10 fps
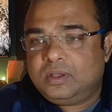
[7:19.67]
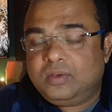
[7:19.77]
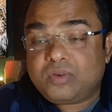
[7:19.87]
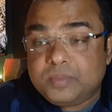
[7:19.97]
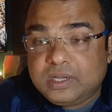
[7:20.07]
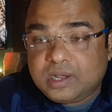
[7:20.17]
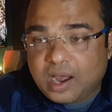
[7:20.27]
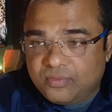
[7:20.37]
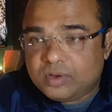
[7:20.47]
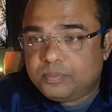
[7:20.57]
From the
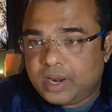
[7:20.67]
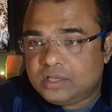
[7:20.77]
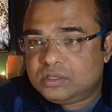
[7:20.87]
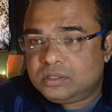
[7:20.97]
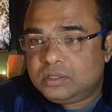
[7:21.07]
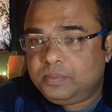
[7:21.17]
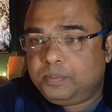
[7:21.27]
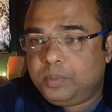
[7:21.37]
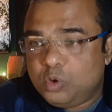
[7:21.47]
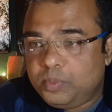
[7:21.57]
graph comparison, the
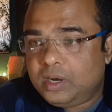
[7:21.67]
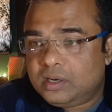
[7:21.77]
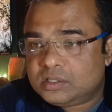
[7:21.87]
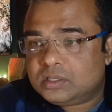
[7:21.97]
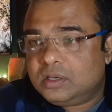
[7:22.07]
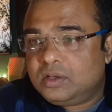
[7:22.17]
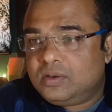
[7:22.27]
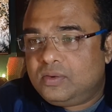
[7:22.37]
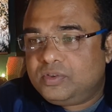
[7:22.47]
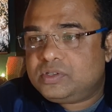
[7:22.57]
blue pillars,
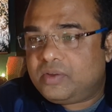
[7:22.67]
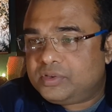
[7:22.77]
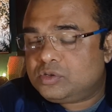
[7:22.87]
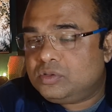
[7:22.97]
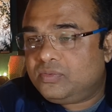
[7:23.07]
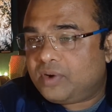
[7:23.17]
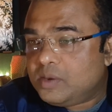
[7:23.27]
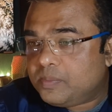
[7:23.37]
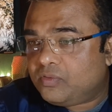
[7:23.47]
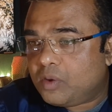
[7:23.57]
which refers to the
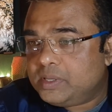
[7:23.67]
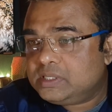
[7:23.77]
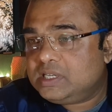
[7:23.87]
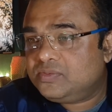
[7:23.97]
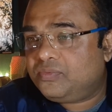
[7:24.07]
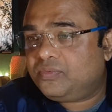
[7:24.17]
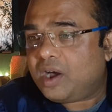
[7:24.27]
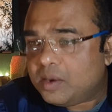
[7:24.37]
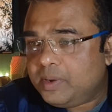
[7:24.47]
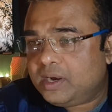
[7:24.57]
fund performance, is
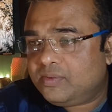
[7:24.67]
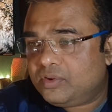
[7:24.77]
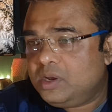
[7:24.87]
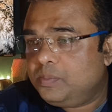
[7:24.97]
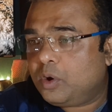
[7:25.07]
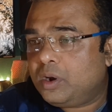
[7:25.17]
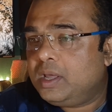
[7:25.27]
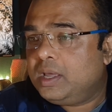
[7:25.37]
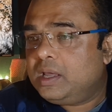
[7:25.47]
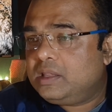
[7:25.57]
far better for Nippon
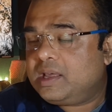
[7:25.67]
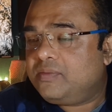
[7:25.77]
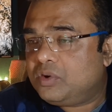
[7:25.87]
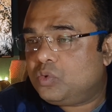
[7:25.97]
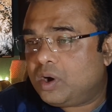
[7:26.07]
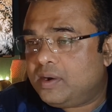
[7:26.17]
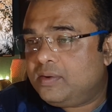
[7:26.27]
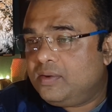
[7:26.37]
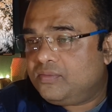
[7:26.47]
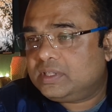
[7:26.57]
than for Quant
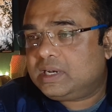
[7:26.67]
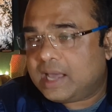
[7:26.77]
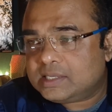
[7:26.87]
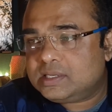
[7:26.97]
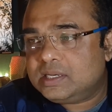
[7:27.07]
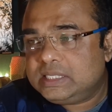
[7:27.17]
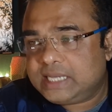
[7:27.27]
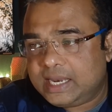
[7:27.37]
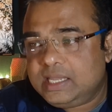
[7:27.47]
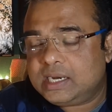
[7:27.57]
for the last
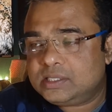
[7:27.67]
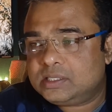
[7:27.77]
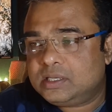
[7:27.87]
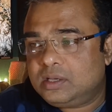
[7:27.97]
10 years.